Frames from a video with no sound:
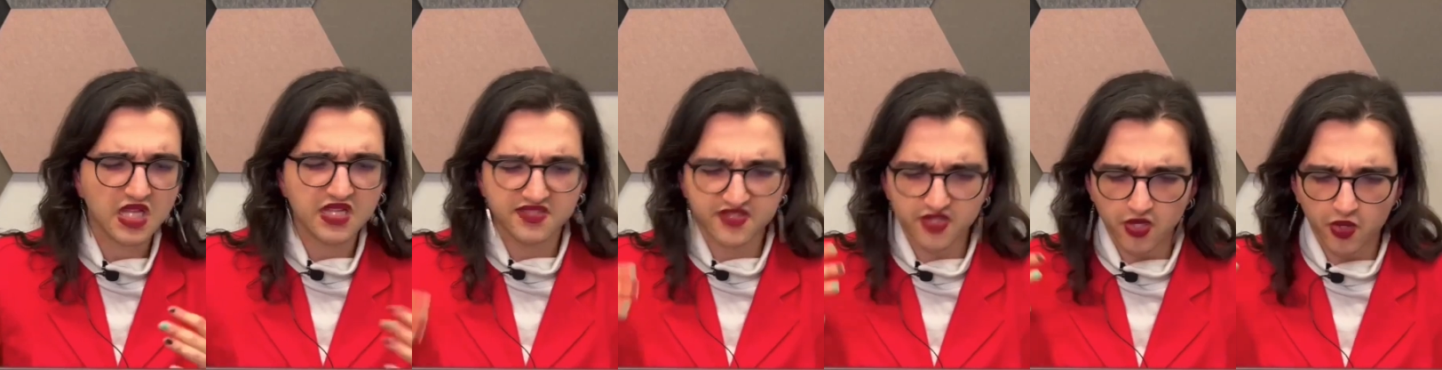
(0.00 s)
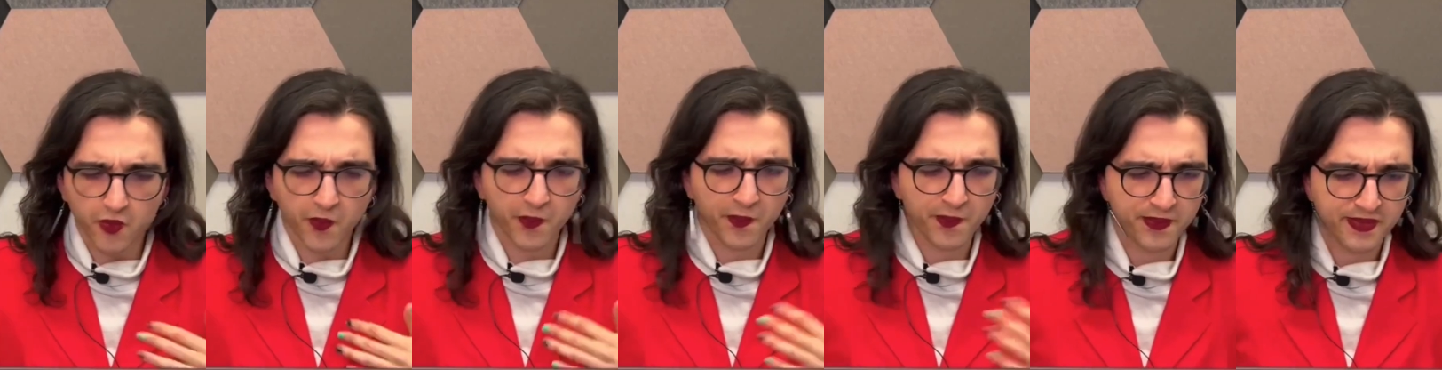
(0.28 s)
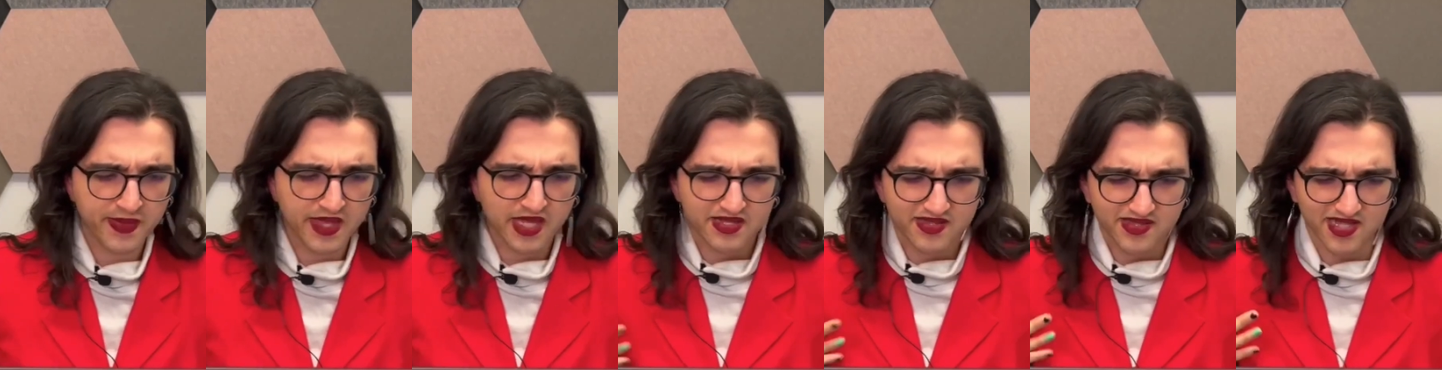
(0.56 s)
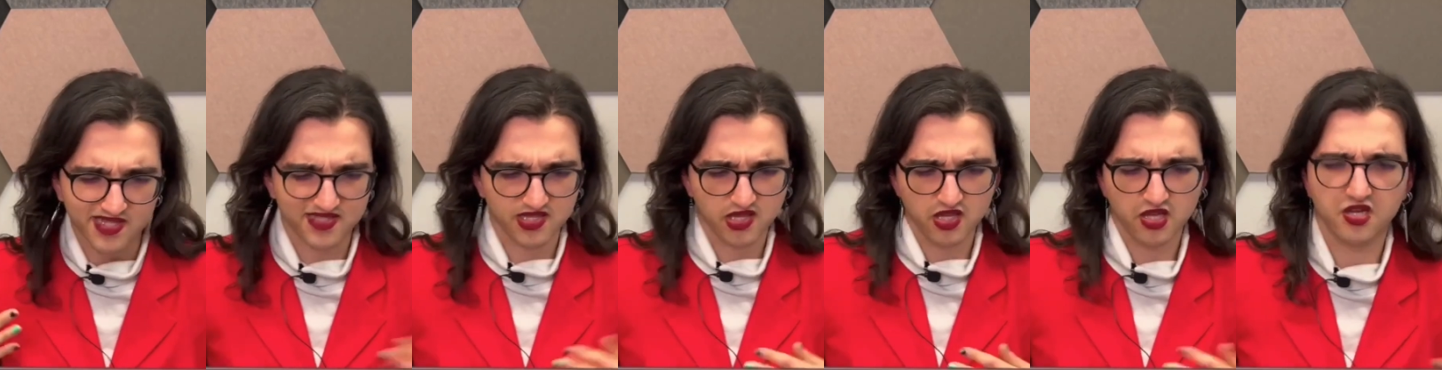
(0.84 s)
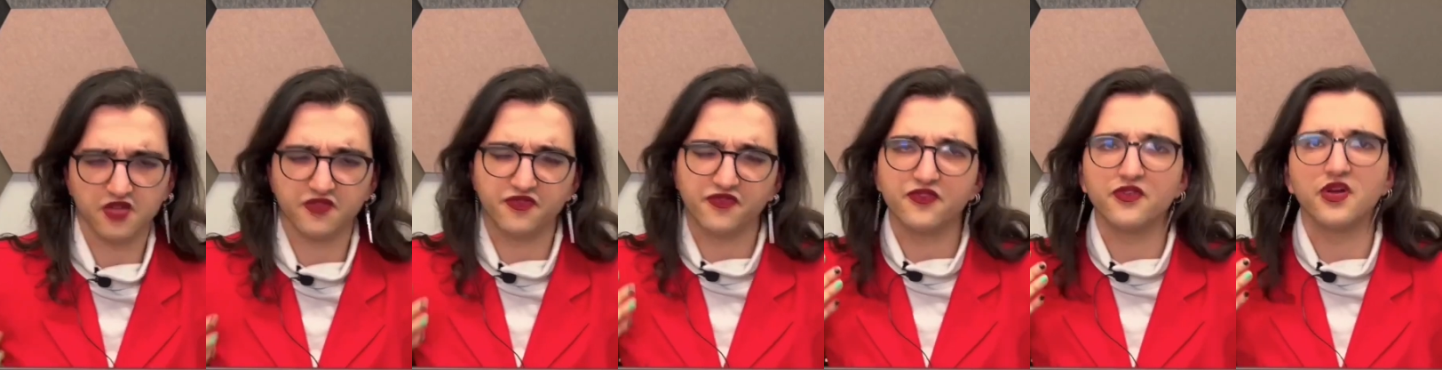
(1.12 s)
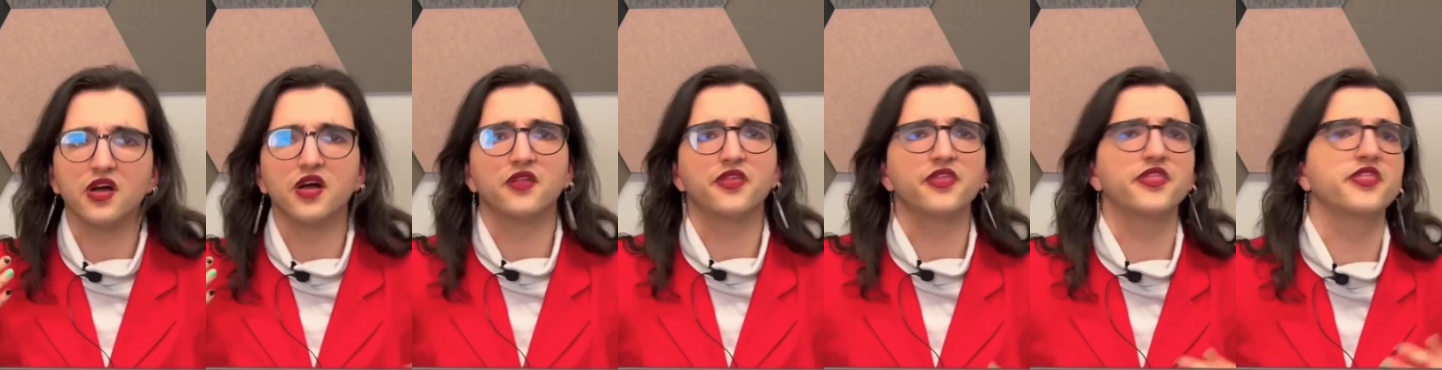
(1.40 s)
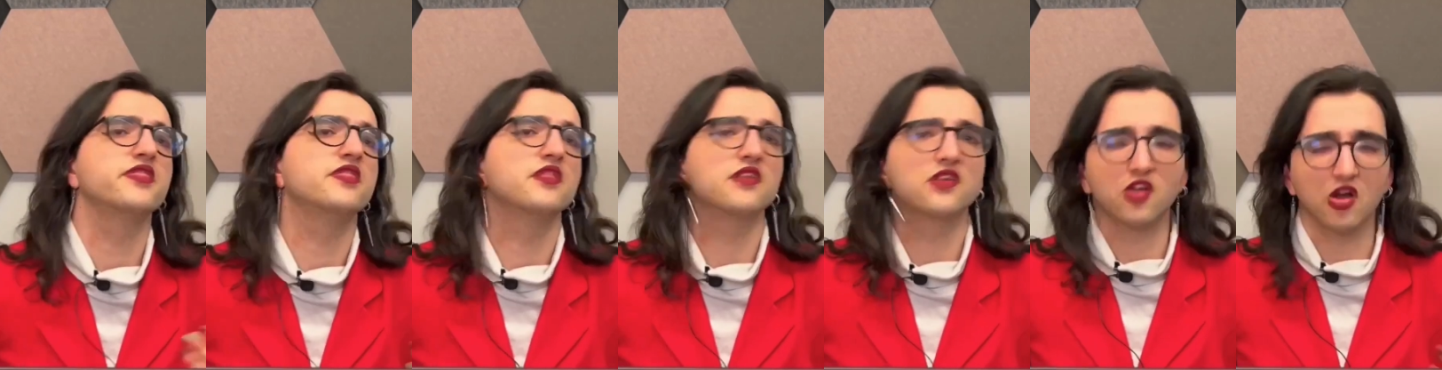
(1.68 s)
So there's a lot of
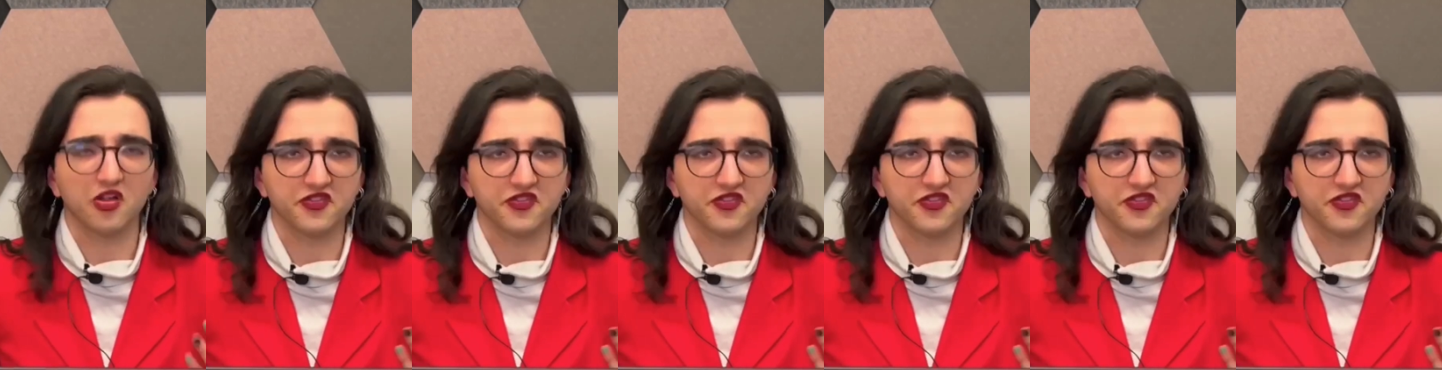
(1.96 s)
uh,